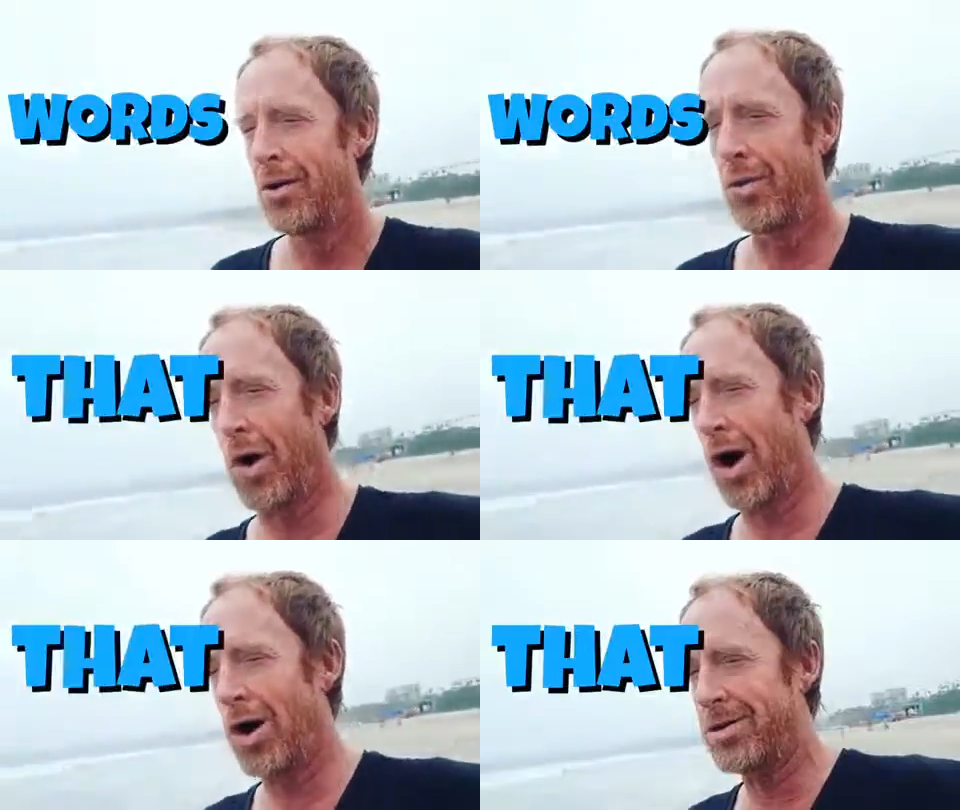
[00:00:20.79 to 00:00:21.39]

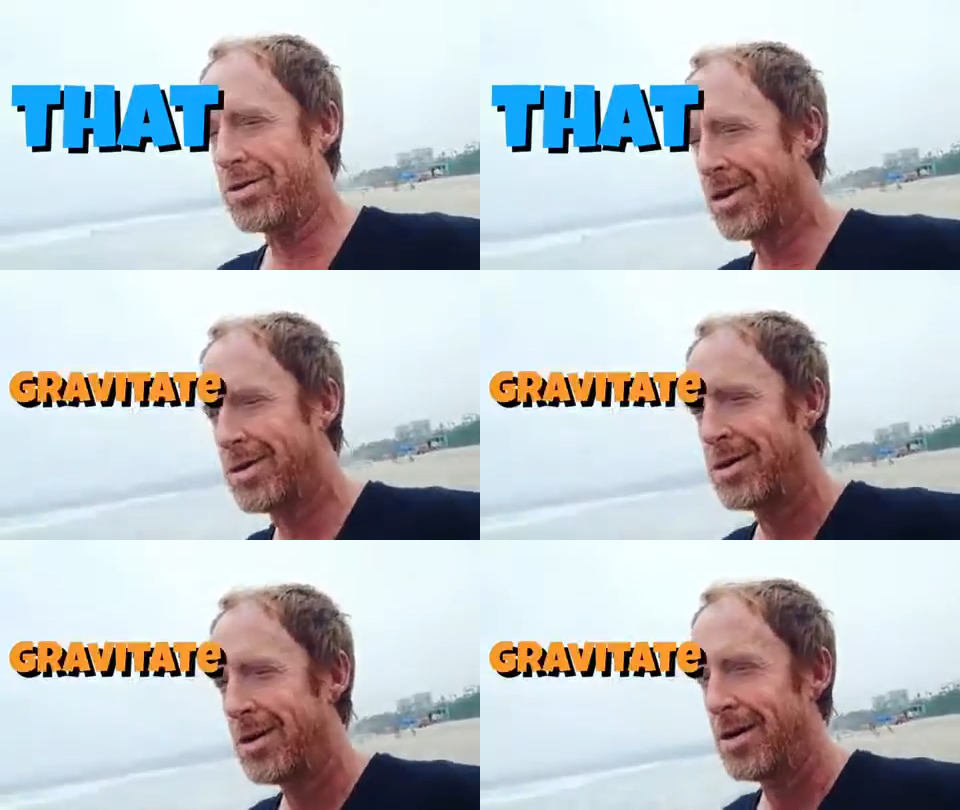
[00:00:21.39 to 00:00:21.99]
Words that
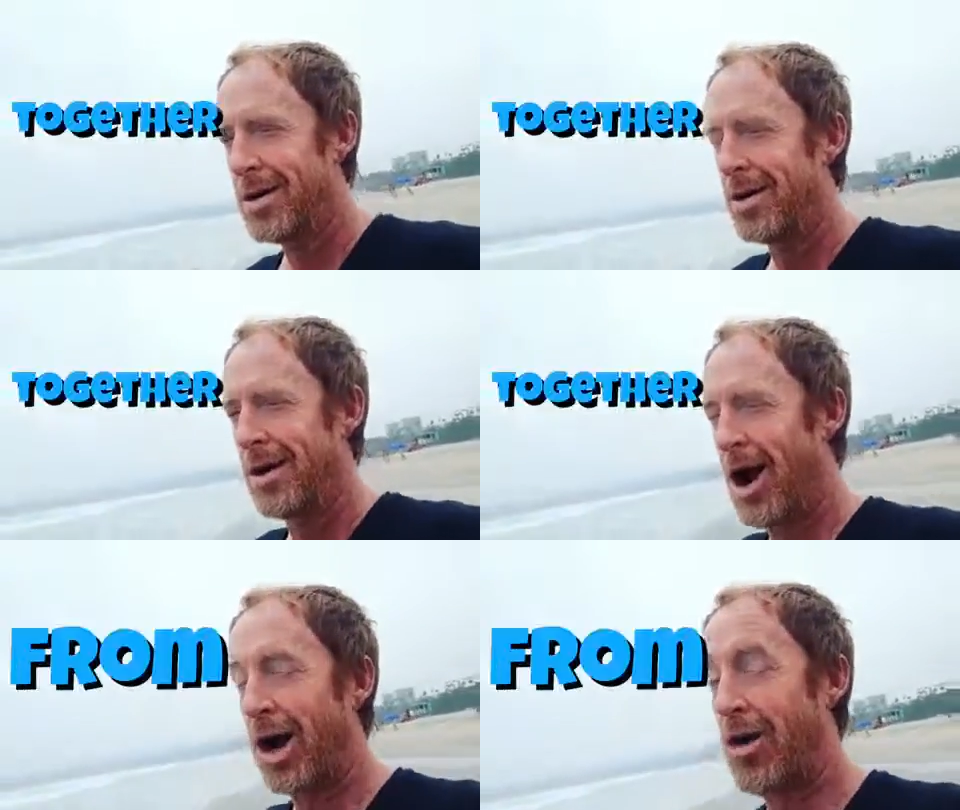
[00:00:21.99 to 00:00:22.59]

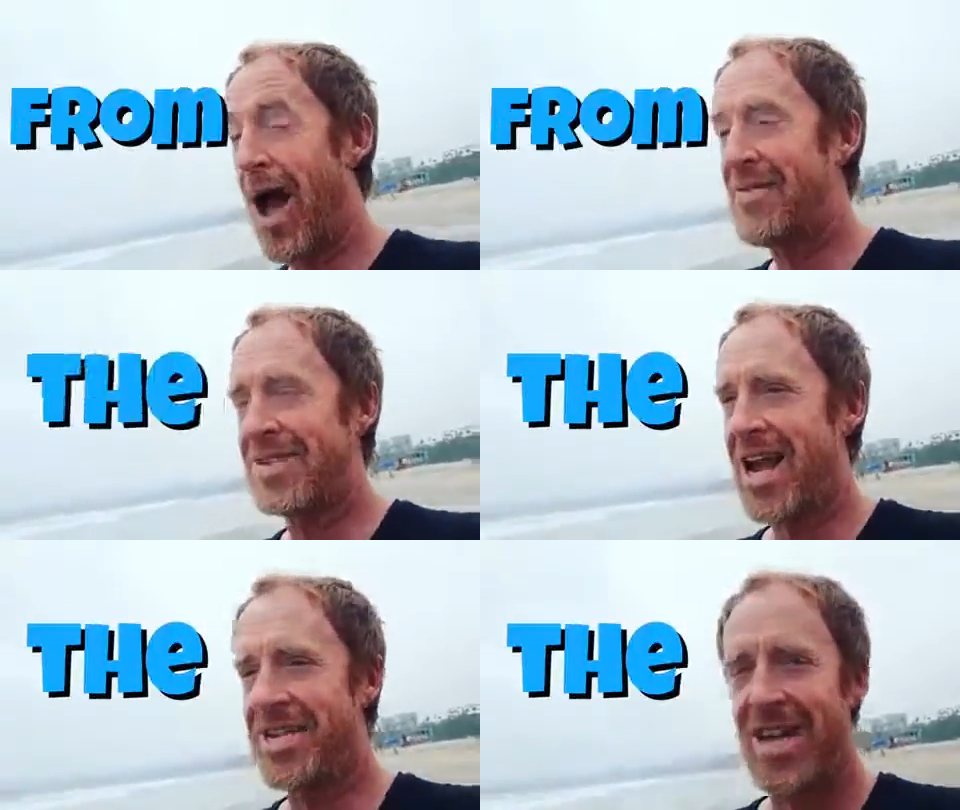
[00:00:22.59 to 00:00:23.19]
are
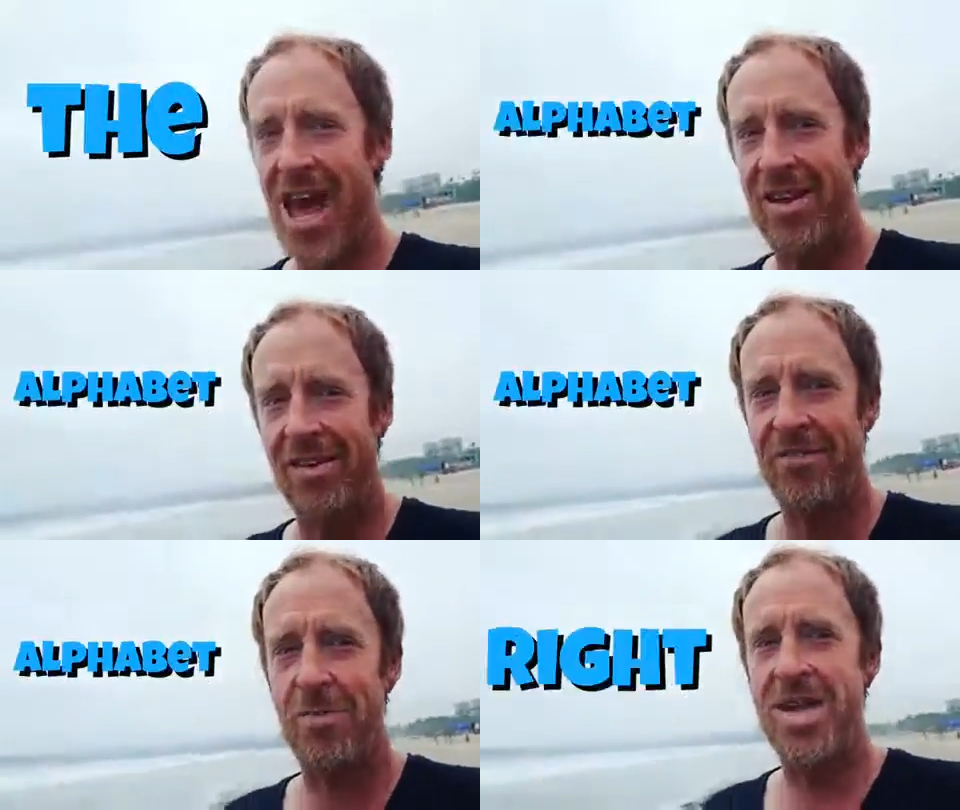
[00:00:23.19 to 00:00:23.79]
gravitate
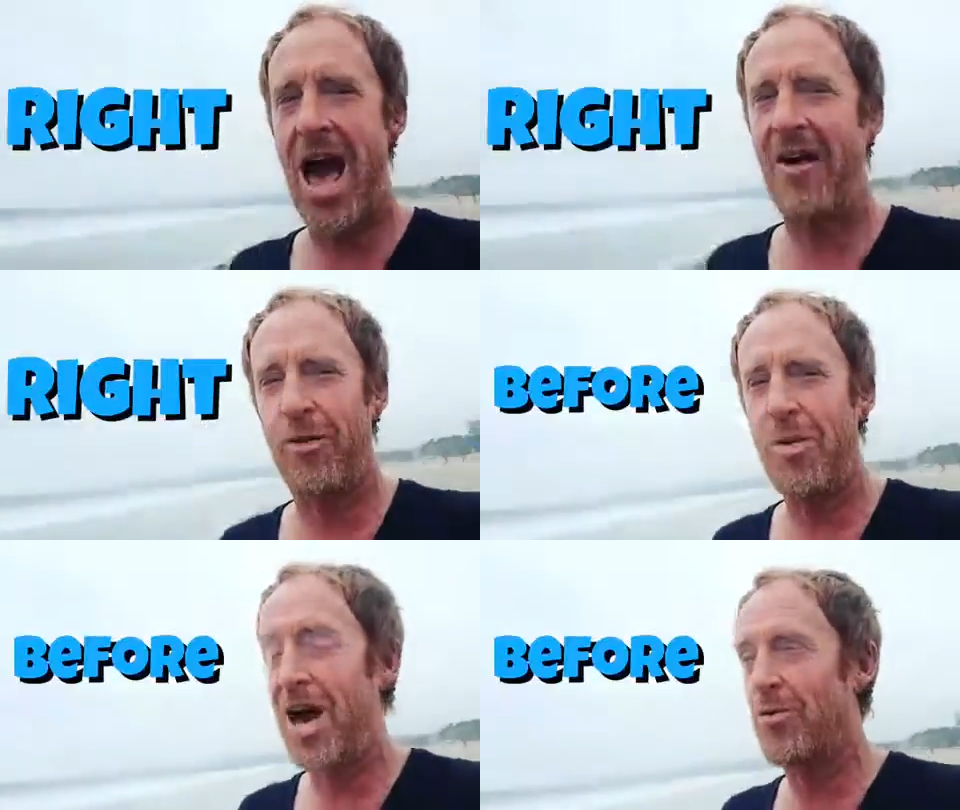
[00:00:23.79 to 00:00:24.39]
together from the
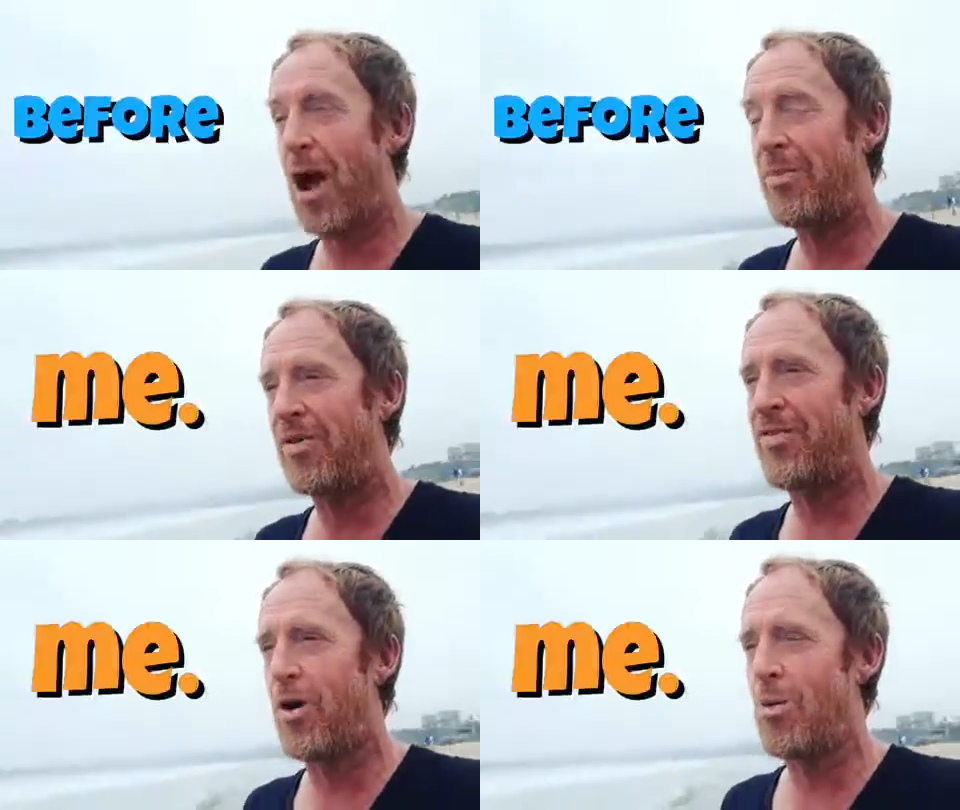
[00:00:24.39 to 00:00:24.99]
alphabet right
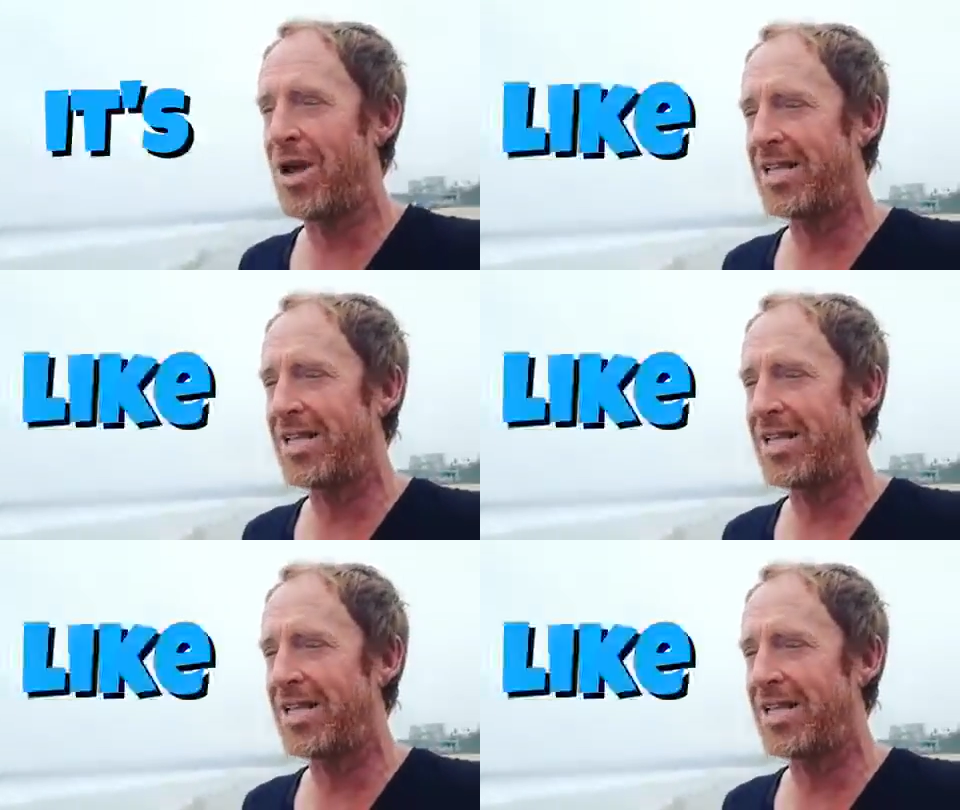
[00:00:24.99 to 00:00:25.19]
before me.